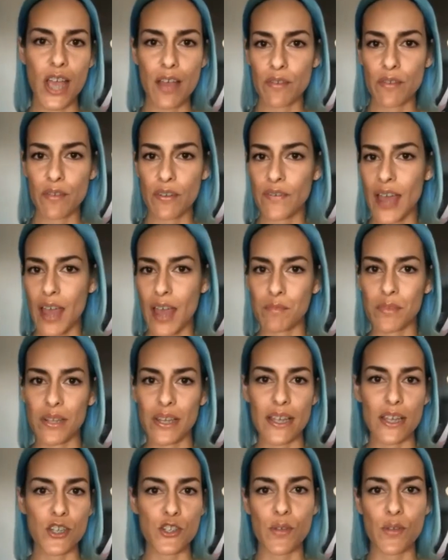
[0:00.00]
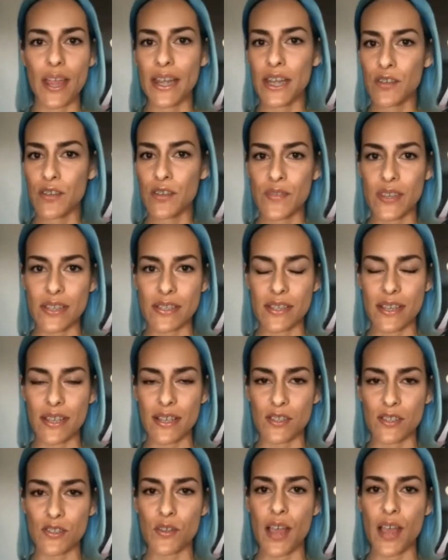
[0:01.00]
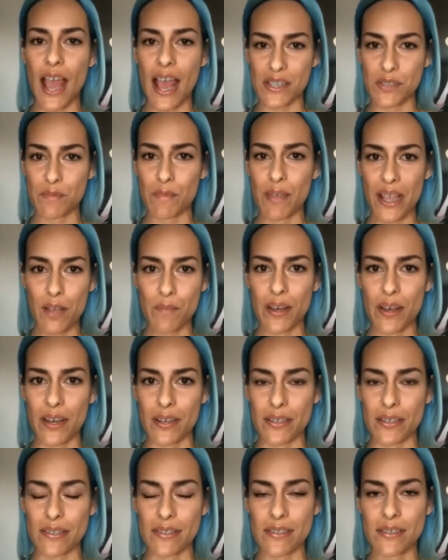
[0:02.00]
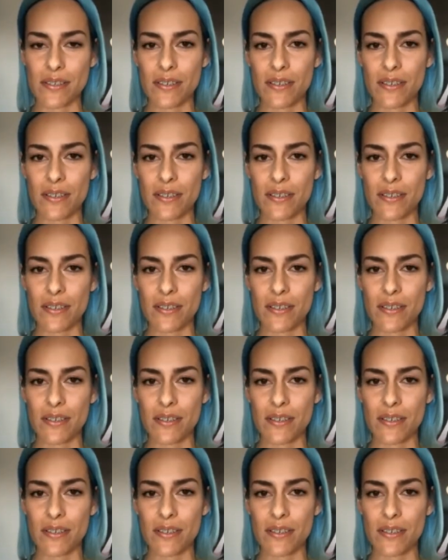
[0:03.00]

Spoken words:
have a family, do any of these things as a makeup artist.